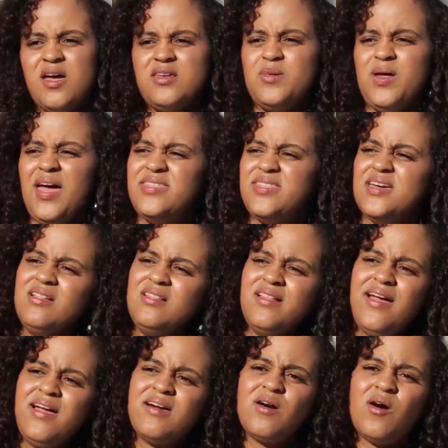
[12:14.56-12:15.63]
No, I think
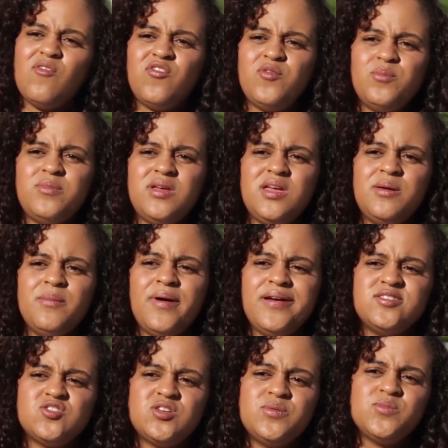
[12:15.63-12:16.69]
like for me, my
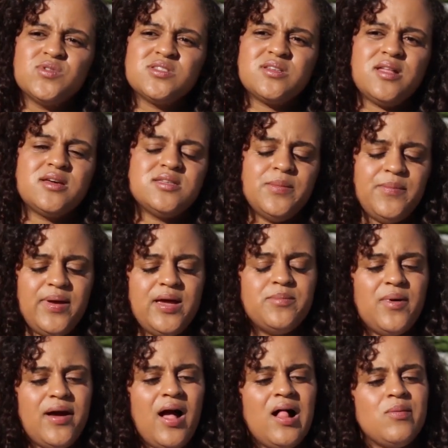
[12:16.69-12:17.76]
dream was, because I made
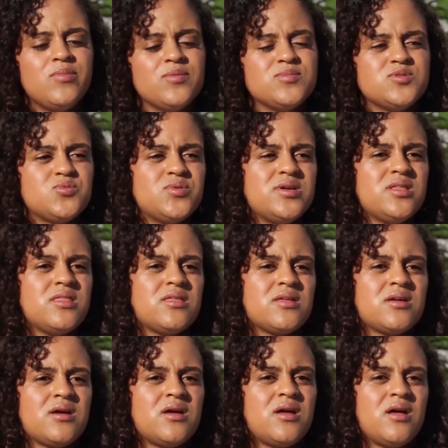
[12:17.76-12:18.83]
my albums with,
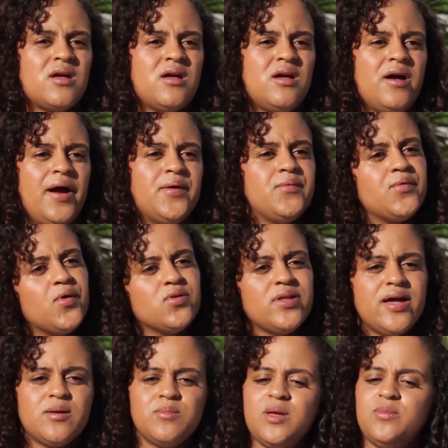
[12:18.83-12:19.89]
I wrote
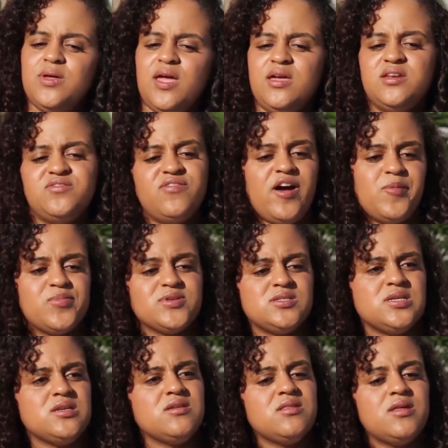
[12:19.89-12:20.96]
like maybe
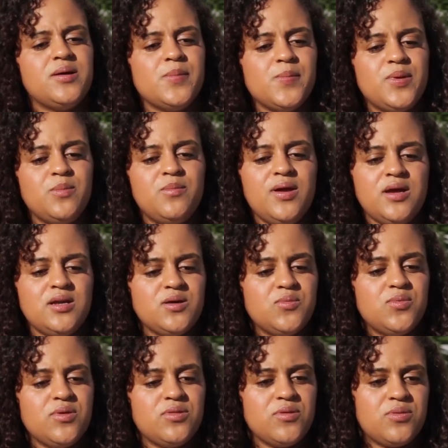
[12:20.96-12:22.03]
85% of them and made it
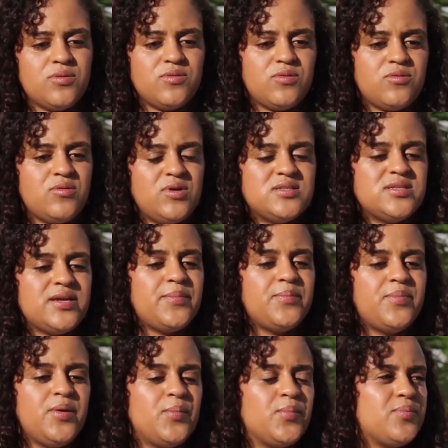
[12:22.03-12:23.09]
with the three
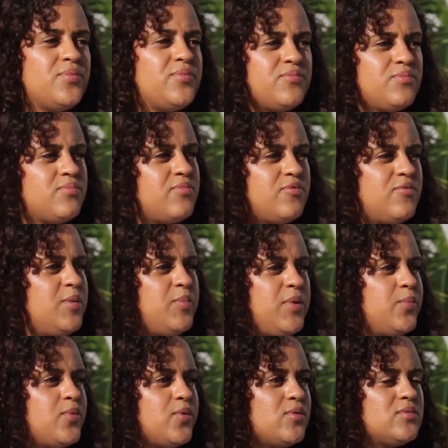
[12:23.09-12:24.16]

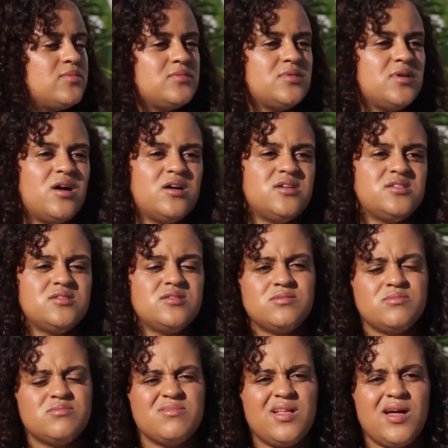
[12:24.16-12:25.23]
people under
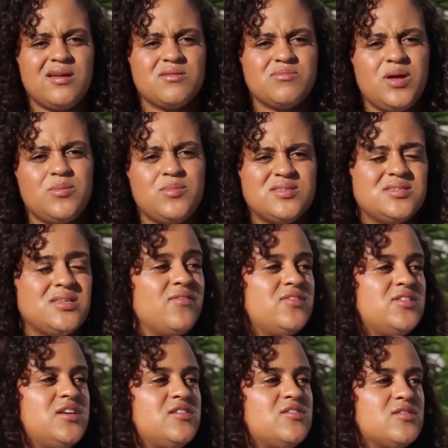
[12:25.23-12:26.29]
like maybe
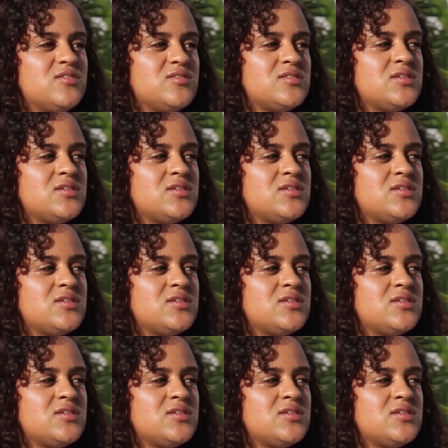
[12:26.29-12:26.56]
7 years.